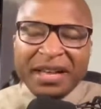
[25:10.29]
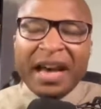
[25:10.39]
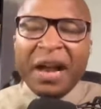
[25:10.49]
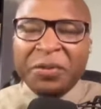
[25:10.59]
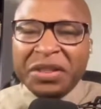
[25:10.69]

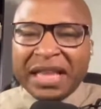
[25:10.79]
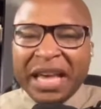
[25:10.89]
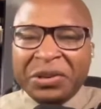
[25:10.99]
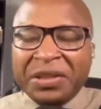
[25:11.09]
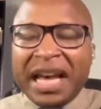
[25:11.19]
God, we
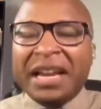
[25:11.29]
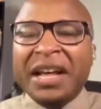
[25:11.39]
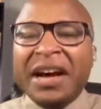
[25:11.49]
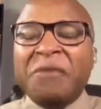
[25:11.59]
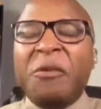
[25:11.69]
thank you that
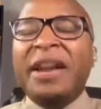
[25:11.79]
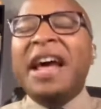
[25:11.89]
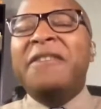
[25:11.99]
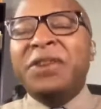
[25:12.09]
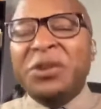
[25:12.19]
uh,
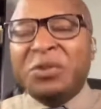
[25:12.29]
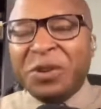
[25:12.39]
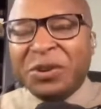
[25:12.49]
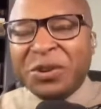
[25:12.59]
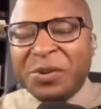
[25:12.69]
whatever you
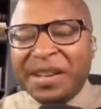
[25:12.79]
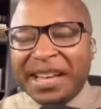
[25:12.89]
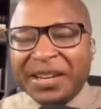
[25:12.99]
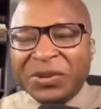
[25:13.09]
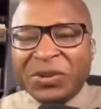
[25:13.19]
were doing
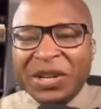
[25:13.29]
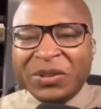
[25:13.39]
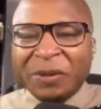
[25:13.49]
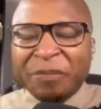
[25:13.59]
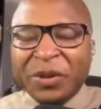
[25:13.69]
in this
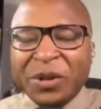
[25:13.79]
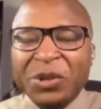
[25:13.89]
season,